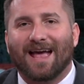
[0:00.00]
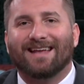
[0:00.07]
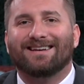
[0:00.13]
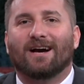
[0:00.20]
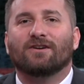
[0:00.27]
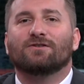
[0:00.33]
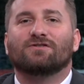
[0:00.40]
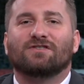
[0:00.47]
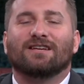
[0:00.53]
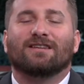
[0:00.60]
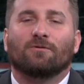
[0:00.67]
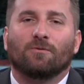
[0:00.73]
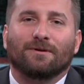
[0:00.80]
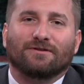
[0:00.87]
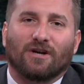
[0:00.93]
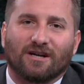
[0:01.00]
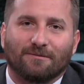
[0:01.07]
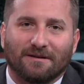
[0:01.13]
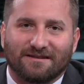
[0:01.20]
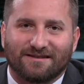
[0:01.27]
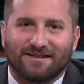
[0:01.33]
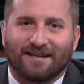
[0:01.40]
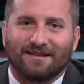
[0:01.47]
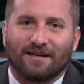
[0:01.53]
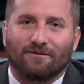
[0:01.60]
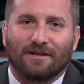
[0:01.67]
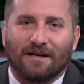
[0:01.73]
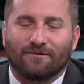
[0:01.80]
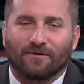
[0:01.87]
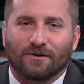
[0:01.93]
And understand that when we talk about state
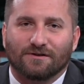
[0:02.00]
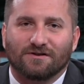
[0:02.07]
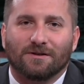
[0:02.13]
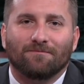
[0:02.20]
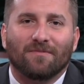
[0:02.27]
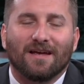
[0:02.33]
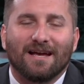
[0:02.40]
level efforts,